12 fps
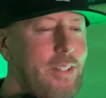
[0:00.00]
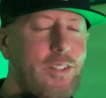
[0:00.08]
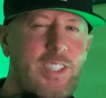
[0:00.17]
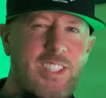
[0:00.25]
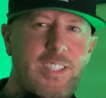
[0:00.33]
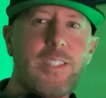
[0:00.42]

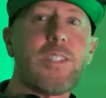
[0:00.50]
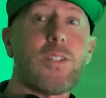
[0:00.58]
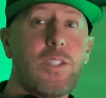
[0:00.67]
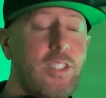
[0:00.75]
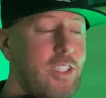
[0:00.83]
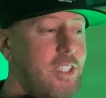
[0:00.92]
because there's some
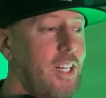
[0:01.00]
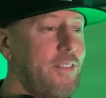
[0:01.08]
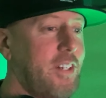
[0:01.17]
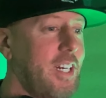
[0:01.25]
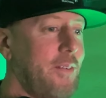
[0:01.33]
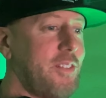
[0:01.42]
good
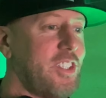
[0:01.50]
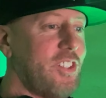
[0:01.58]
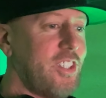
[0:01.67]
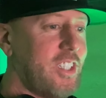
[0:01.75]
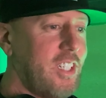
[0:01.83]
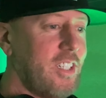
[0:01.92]
stuff coming
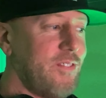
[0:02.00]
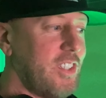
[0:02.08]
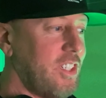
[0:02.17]
coming